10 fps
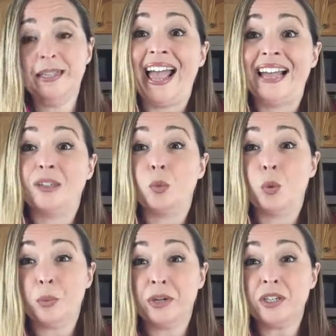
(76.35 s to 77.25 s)
And
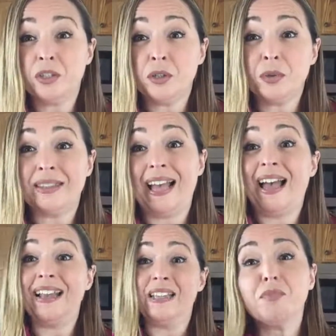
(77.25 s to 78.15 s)
what we're gonna do with
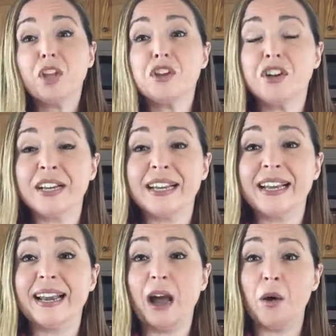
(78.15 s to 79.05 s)
that, you're gonna
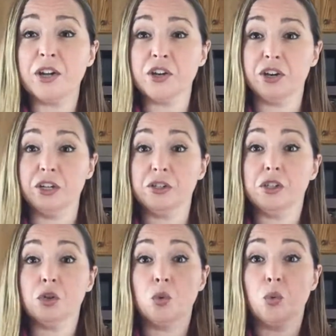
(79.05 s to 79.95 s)
get it out and you're gonna
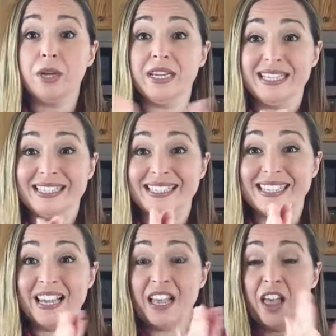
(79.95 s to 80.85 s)

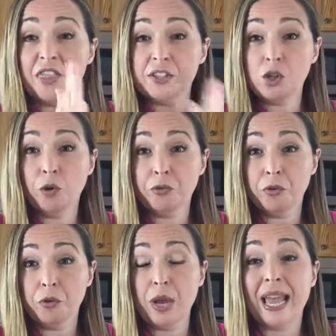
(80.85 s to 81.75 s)
squeeze the tofu.